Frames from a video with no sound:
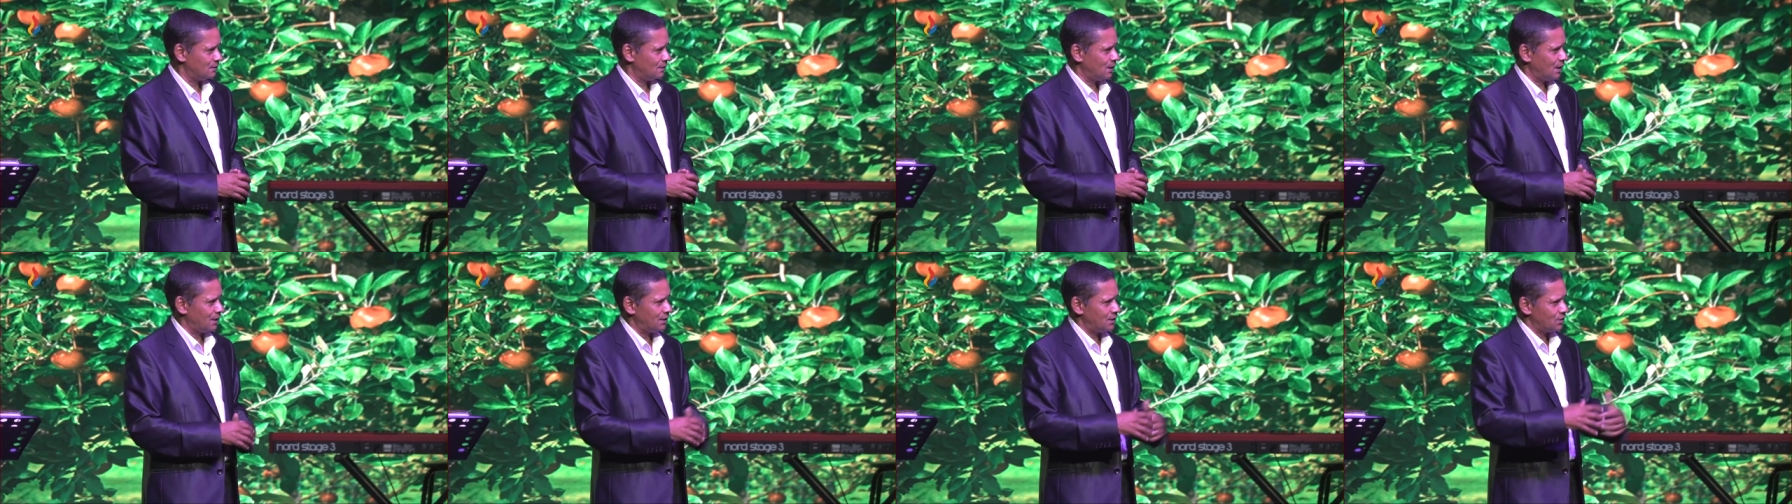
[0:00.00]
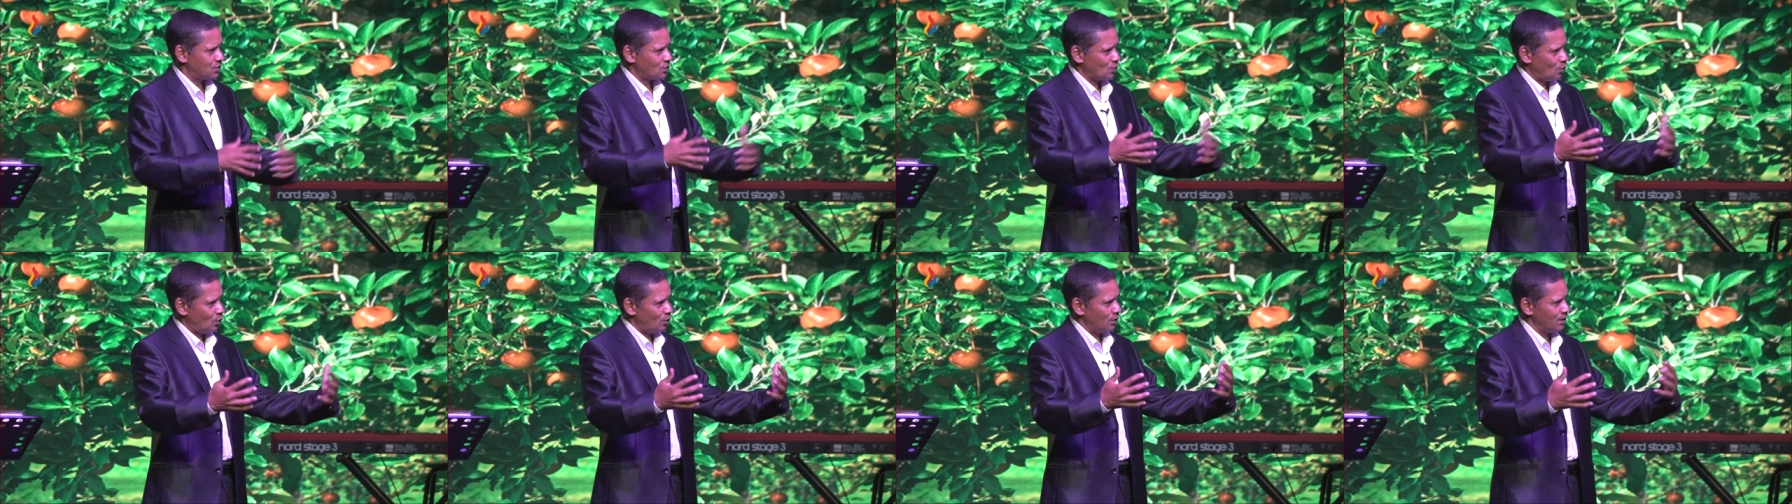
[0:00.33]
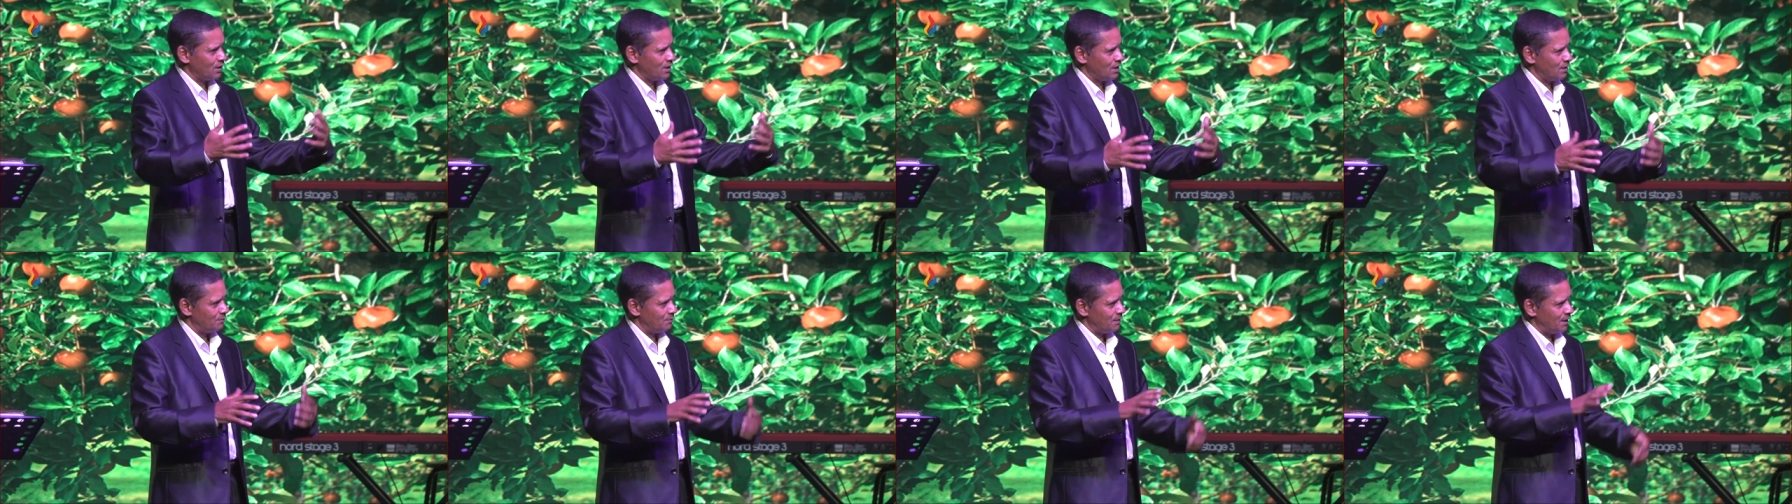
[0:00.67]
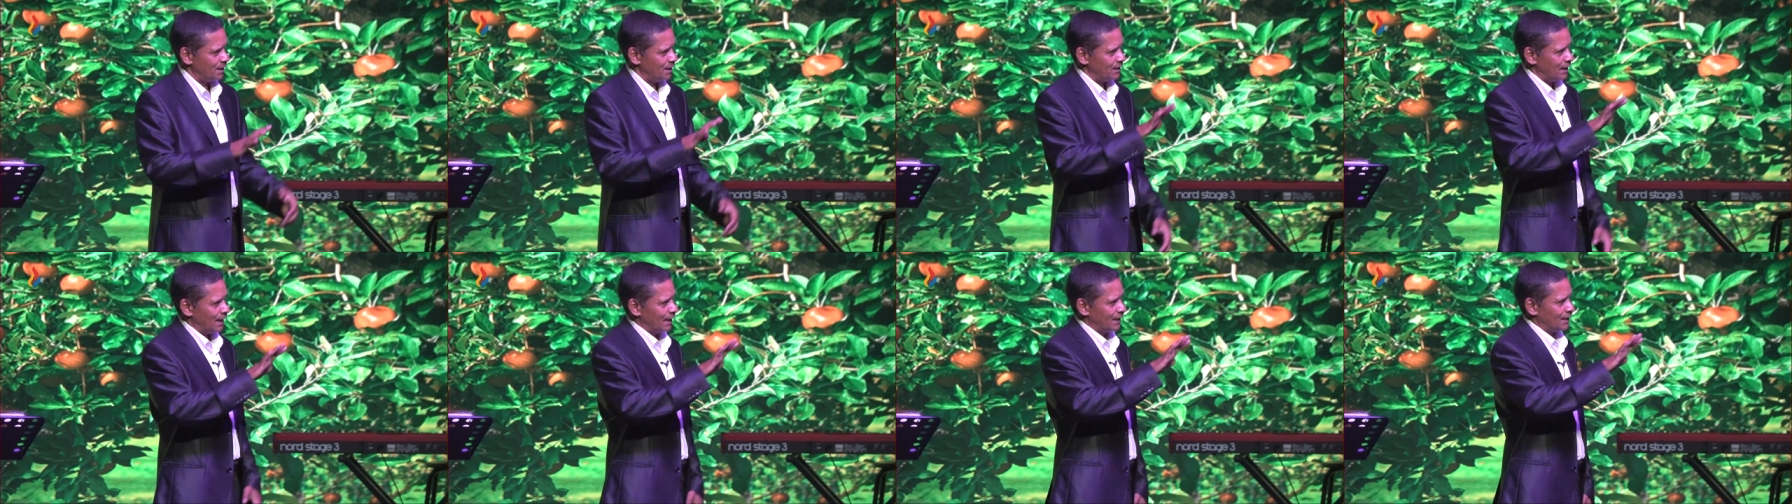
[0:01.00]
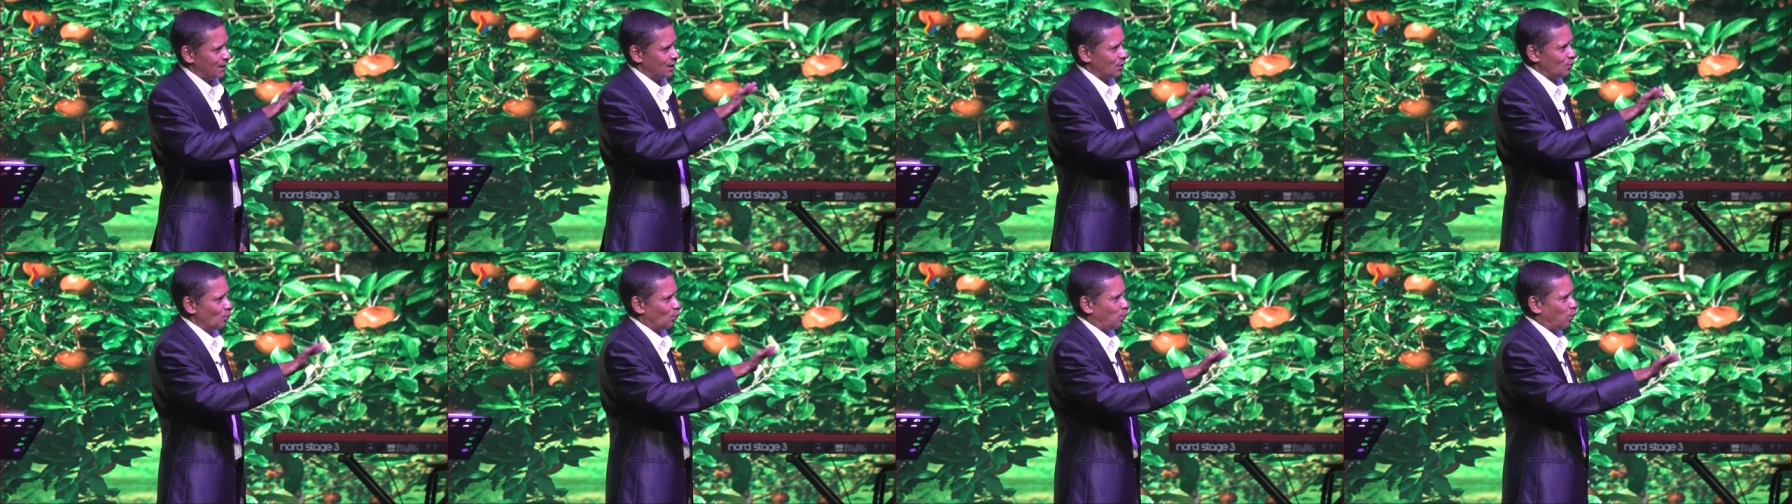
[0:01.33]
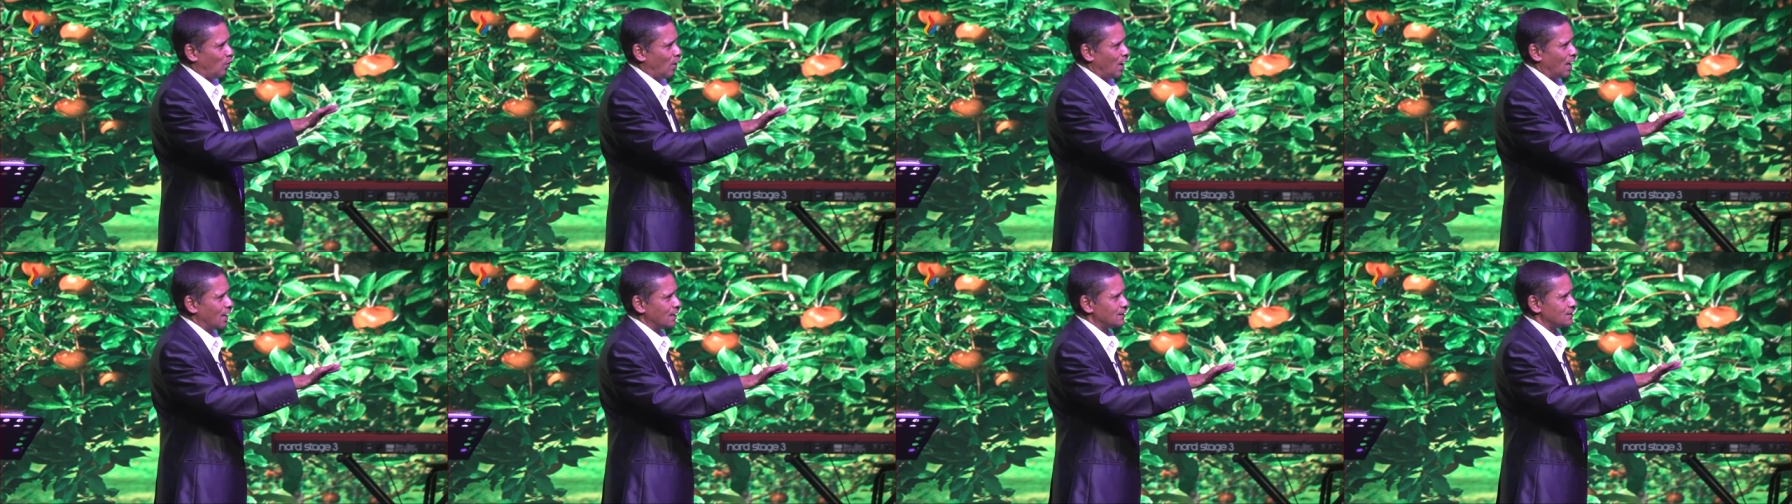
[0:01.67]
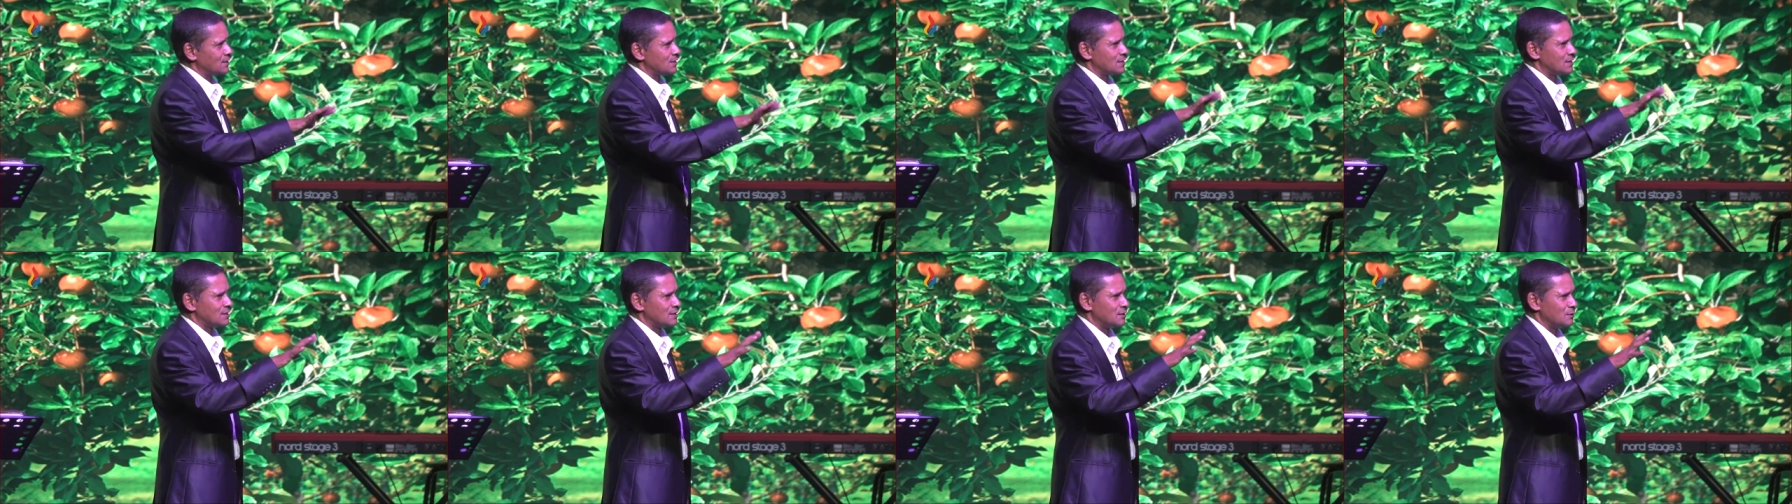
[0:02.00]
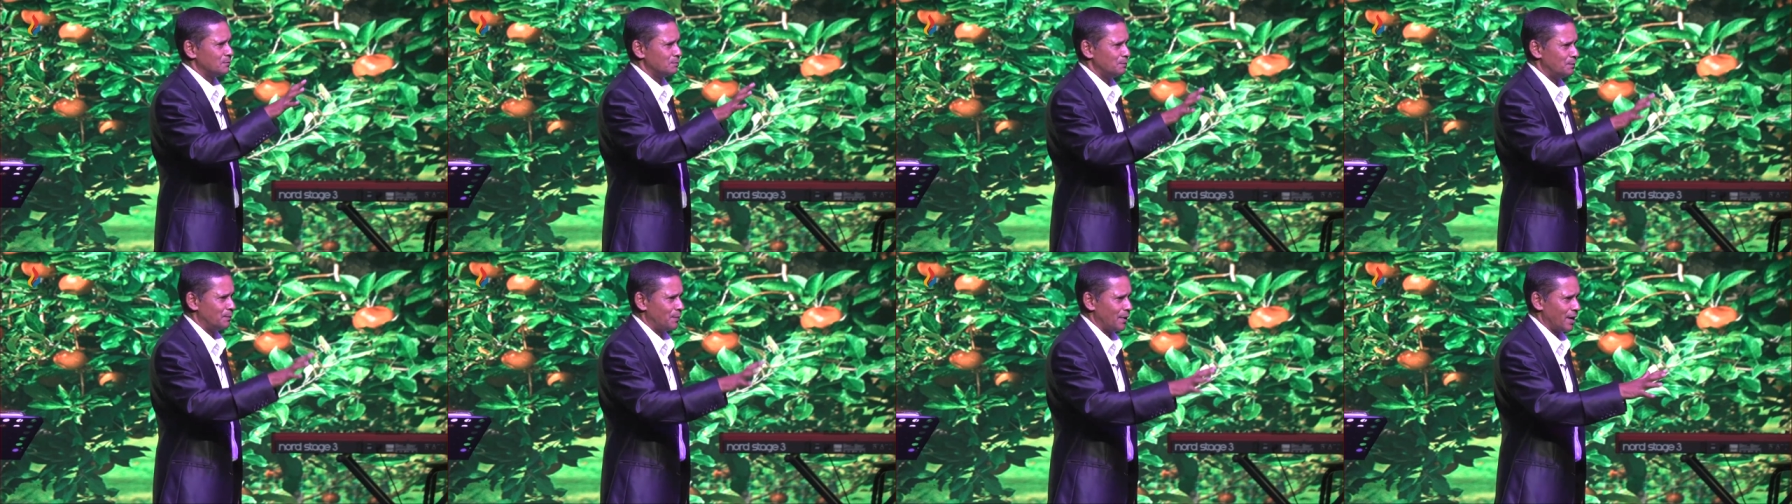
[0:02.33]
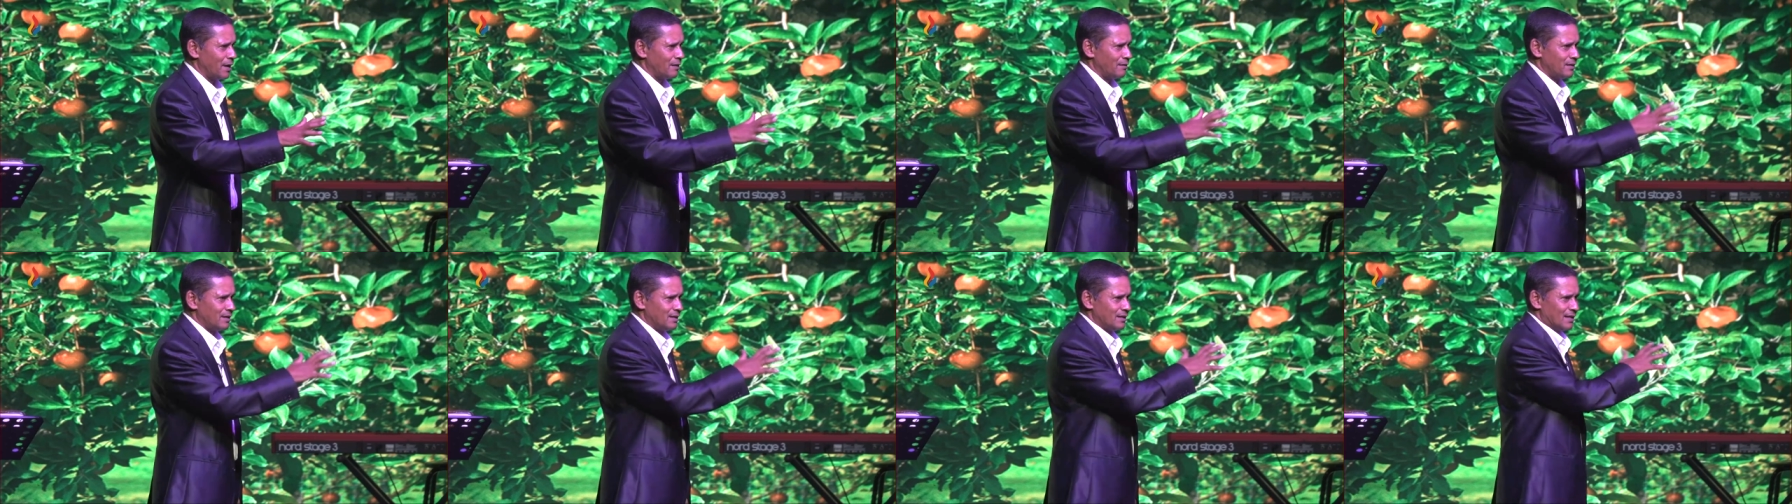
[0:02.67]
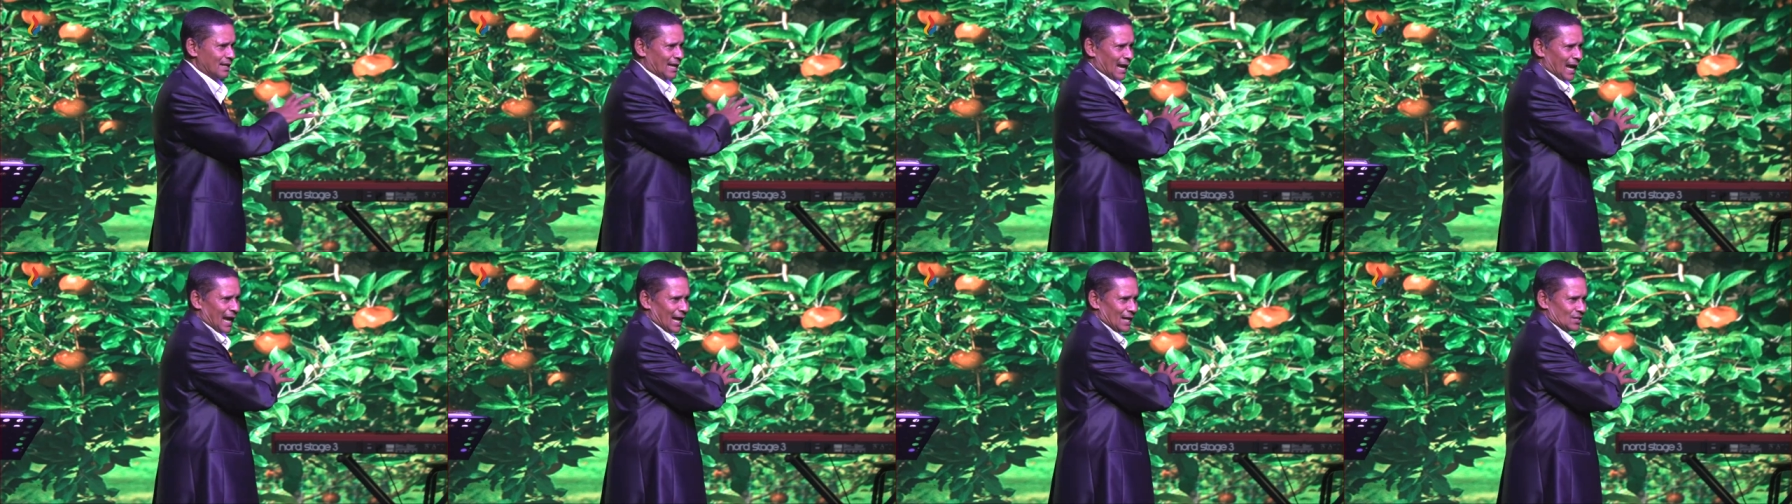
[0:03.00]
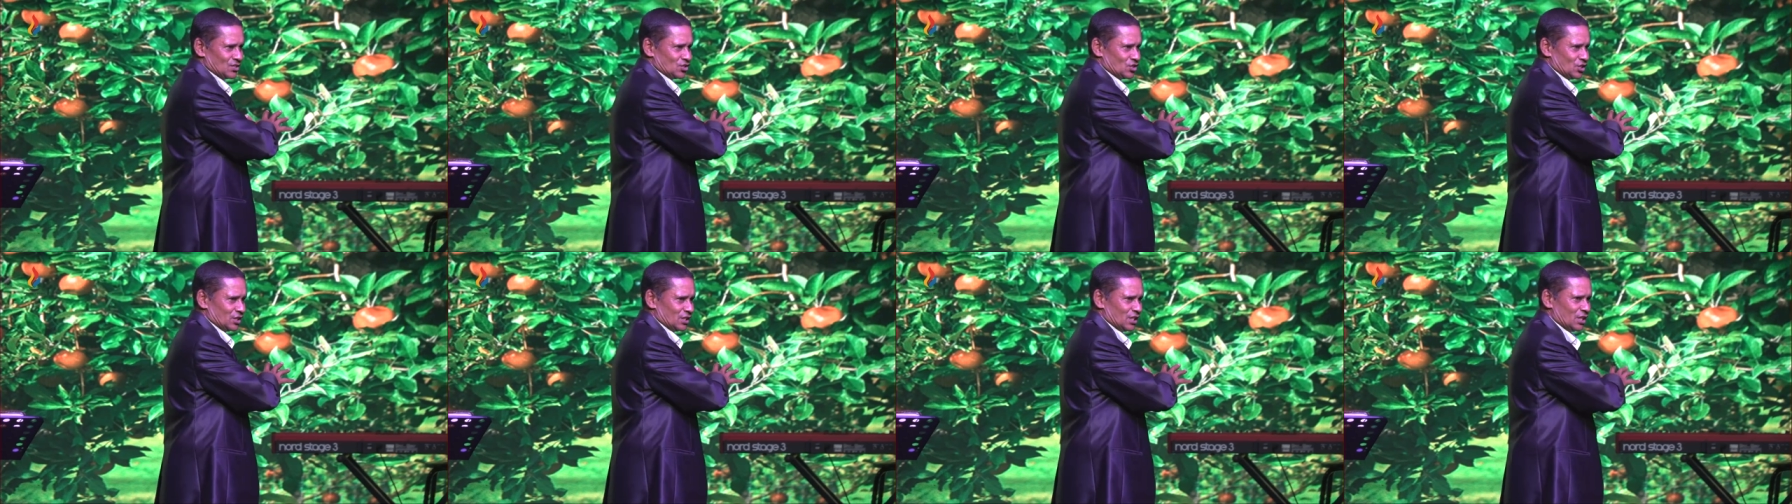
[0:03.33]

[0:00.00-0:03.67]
and he's calling them in and he wants to bury the hatchet.